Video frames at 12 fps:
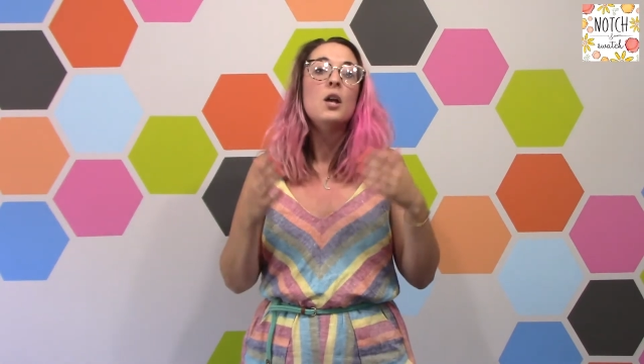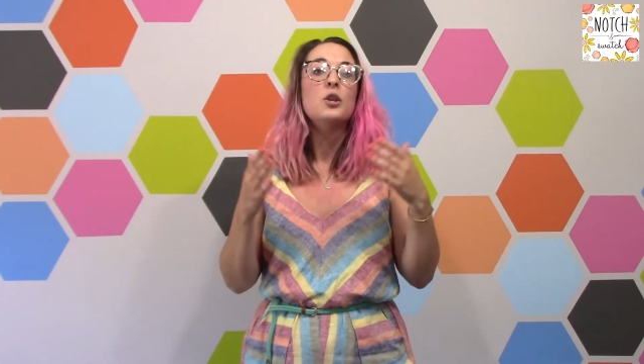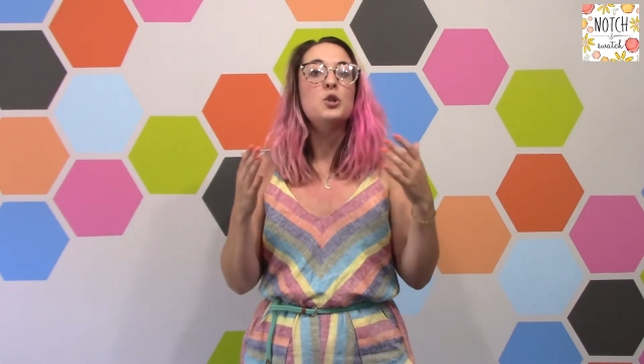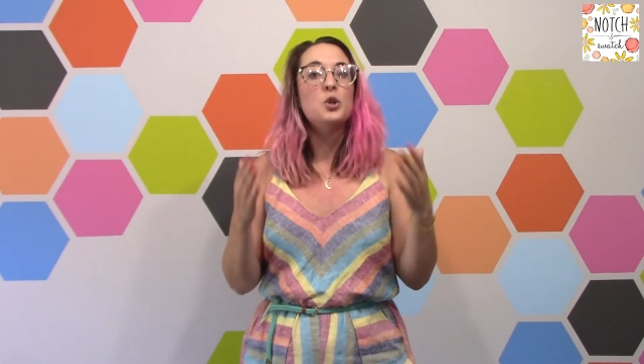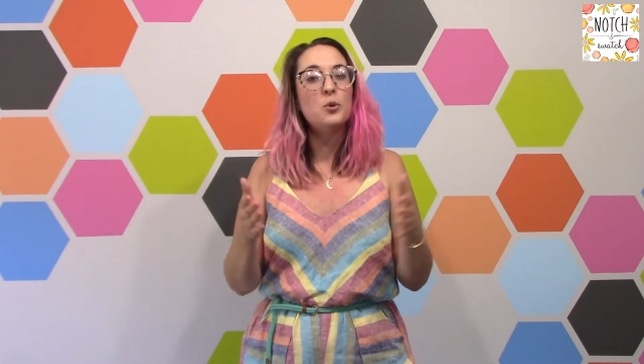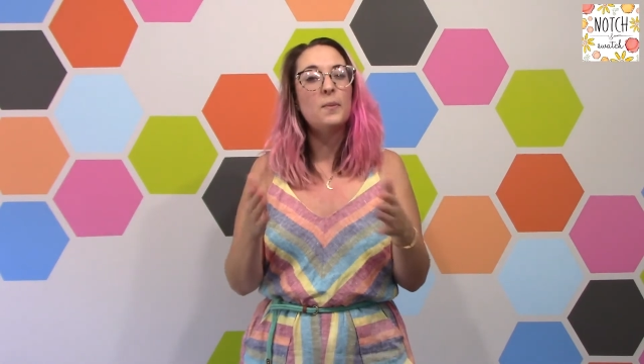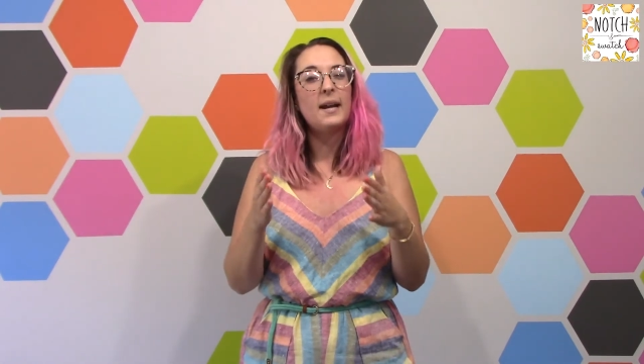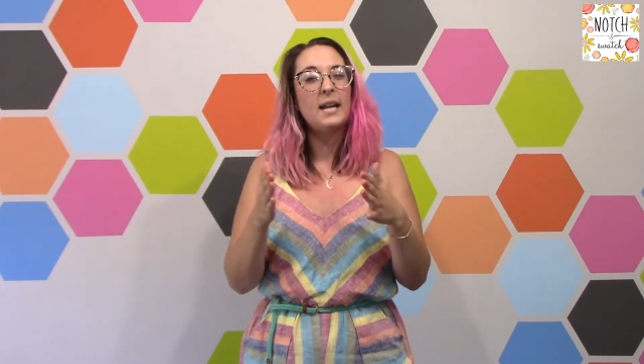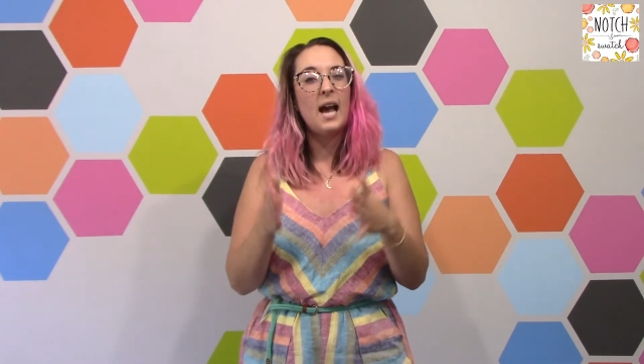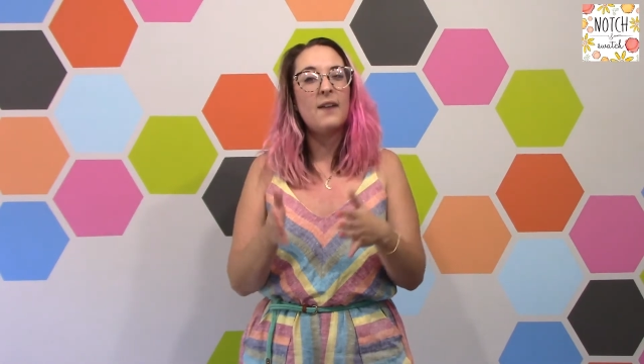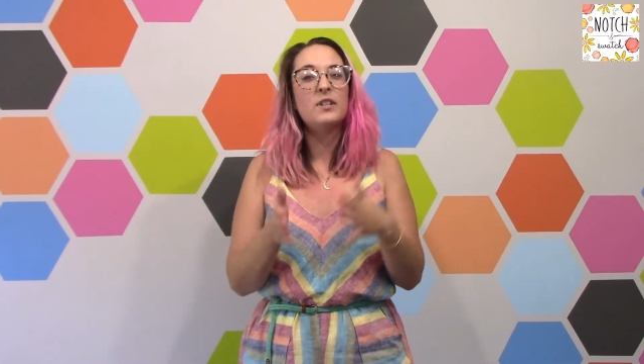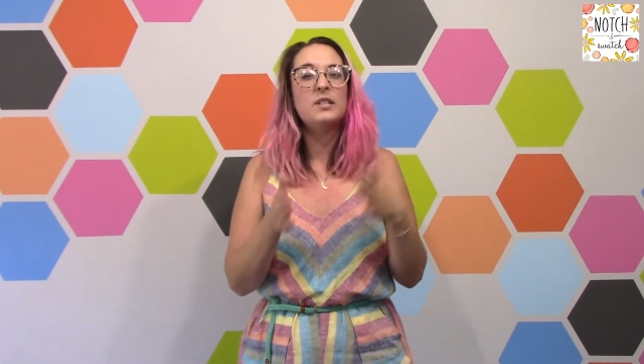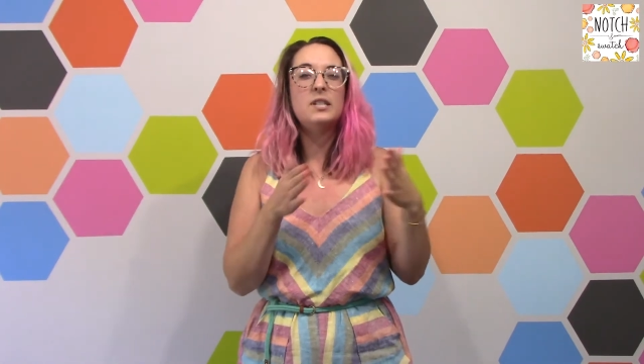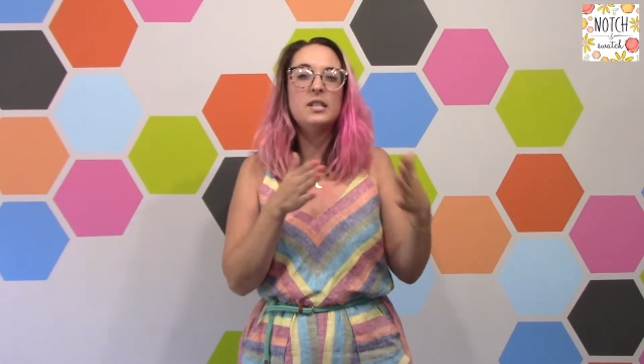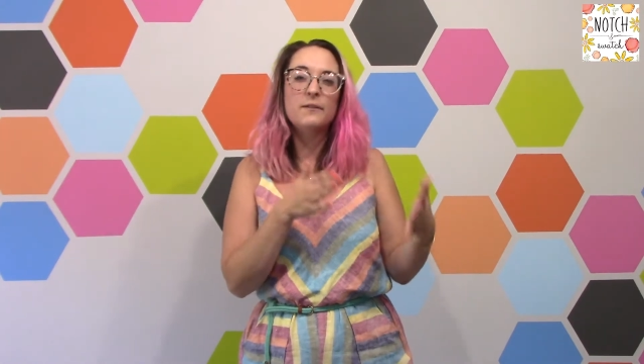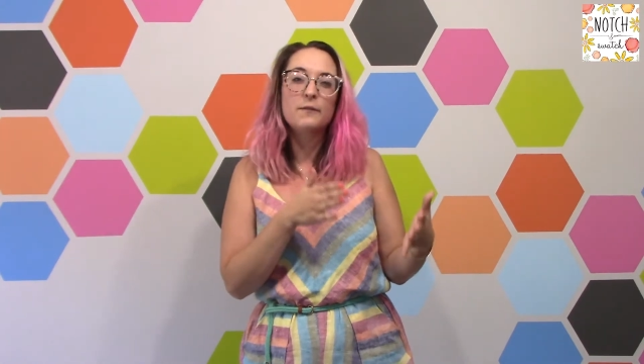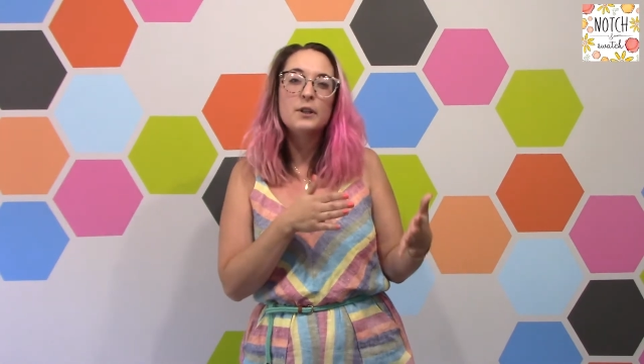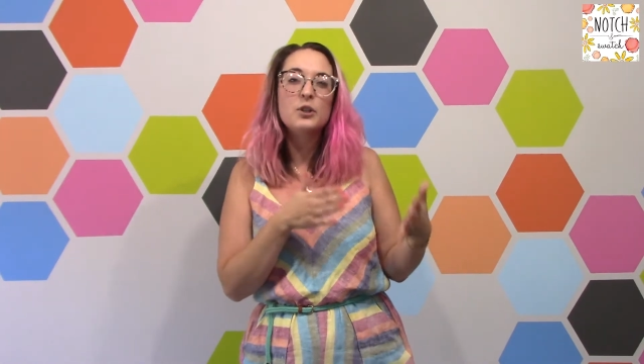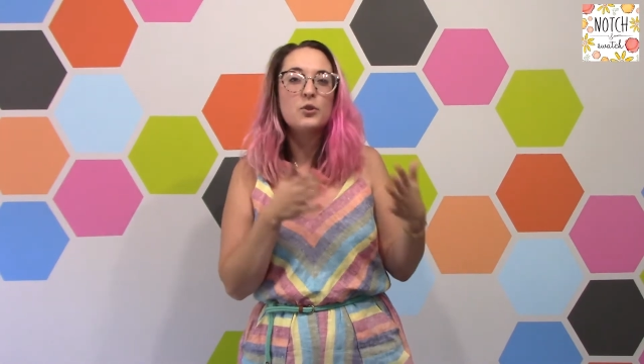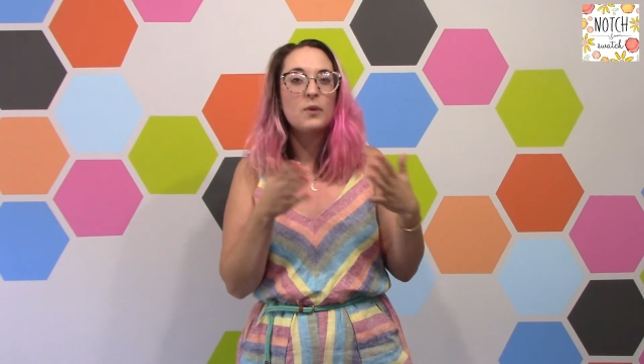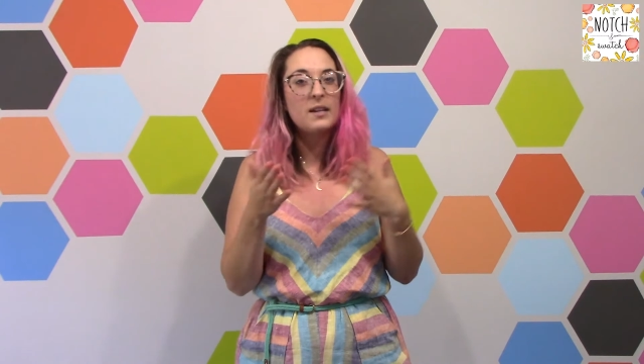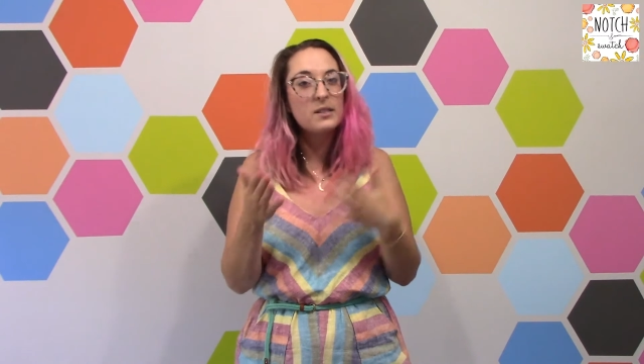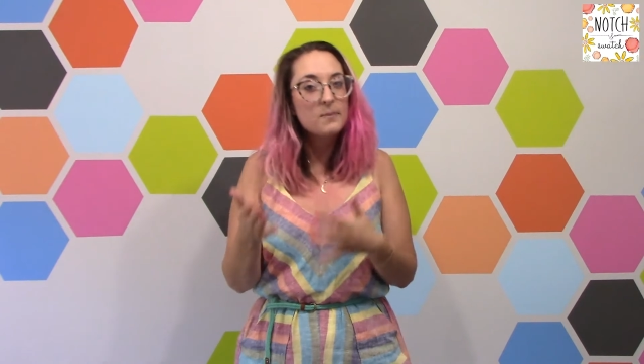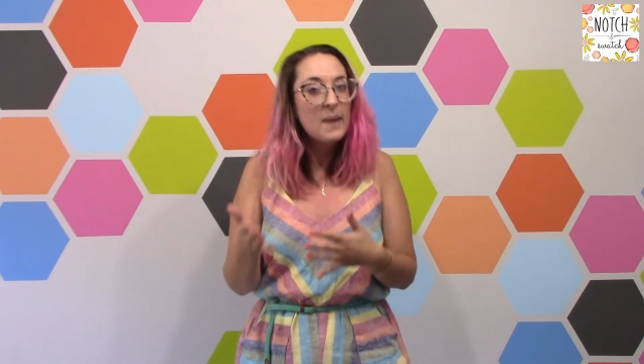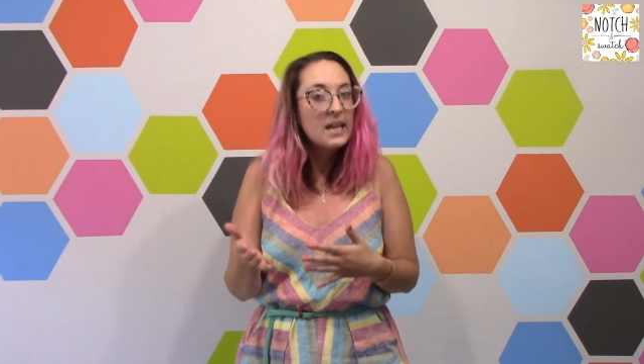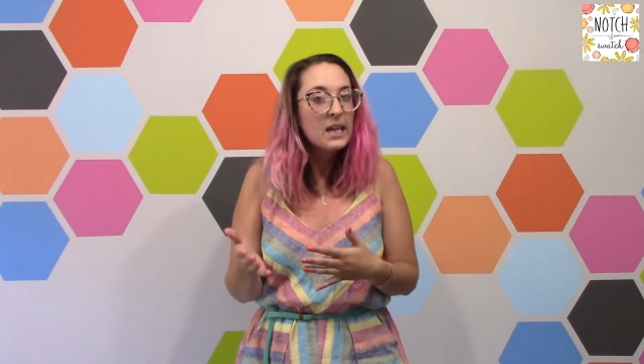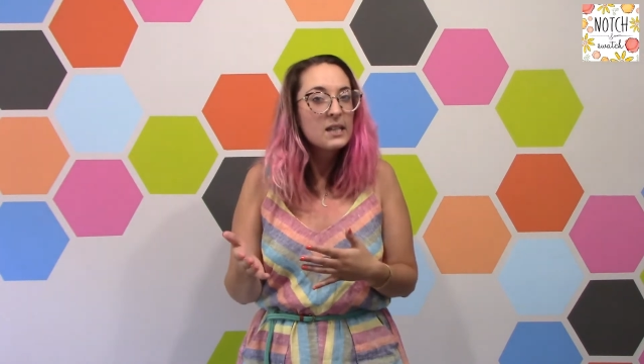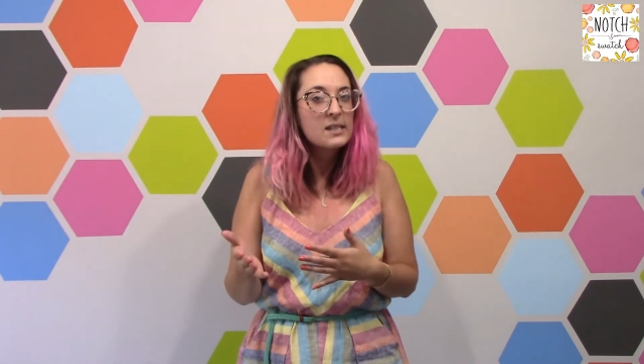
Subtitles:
you might have a different dressmaking